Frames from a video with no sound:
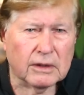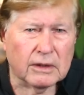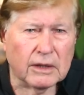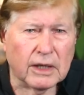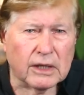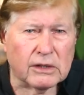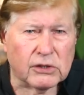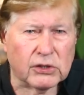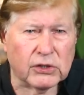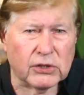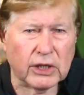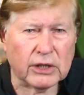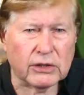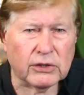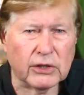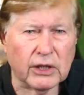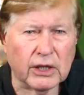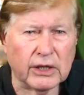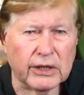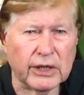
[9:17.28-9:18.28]
and
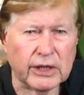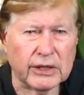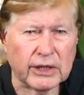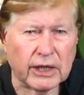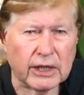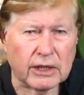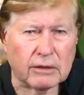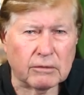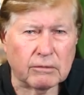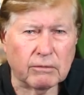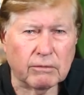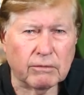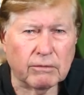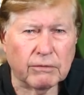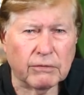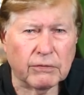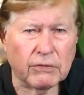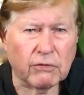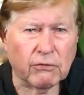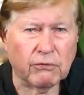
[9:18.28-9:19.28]
stick to your knitting.
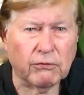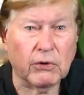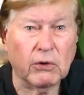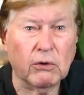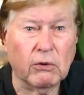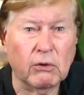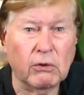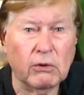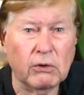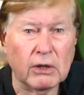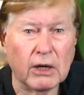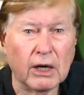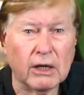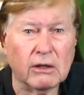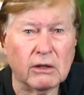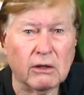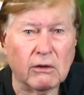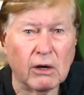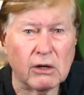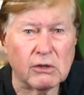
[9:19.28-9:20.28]
Food
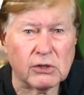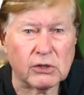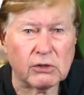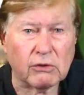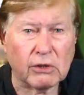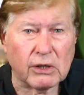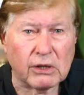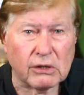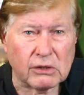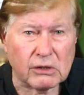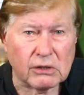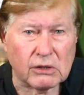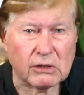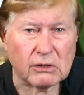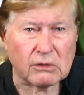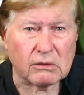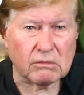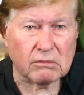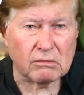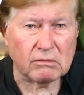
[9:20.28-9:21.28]
and
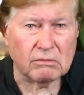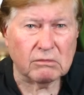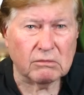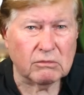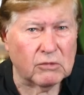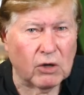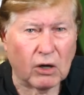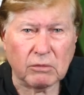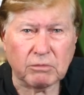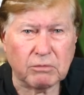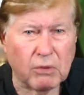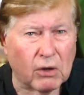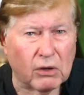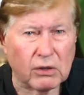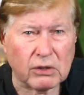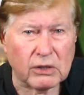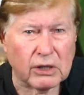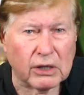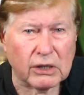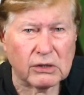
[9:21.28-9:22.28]
groceries, not
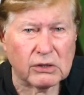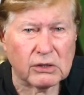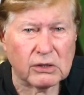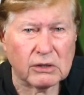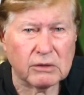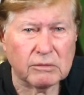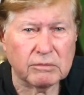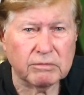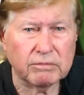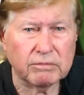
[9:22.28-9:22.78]
politics.